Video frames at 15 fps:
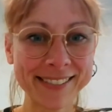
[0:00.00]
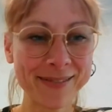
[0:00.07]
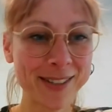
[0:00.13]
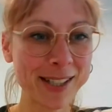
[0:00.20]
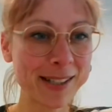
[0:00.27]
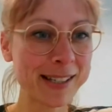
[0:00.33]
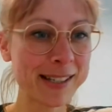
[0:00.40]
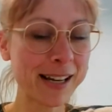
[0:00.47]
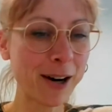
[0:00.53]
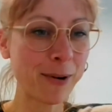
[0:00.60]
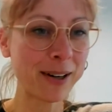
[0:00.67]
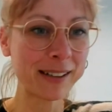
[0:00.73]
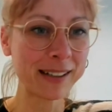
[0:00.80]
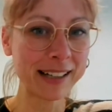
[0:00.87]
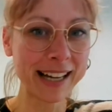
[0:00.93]
This is
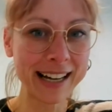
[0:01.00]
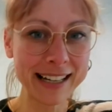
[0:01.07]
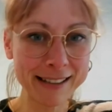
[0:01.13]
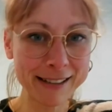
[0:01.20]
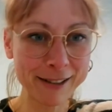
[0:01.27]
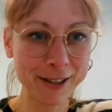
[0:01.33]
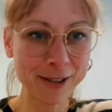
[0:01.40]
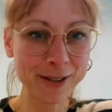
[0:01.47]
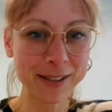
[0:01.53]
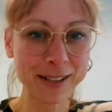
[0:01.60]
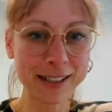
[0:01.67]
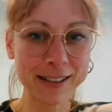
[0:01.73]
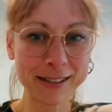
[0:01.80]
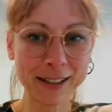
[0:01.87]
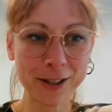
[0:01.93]
our last Tuesday
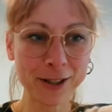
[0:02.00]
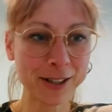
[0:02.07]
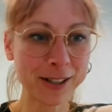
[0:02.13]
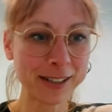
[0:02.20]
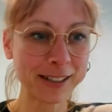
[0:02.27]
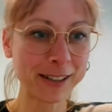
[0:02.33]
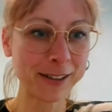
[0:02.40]
discussion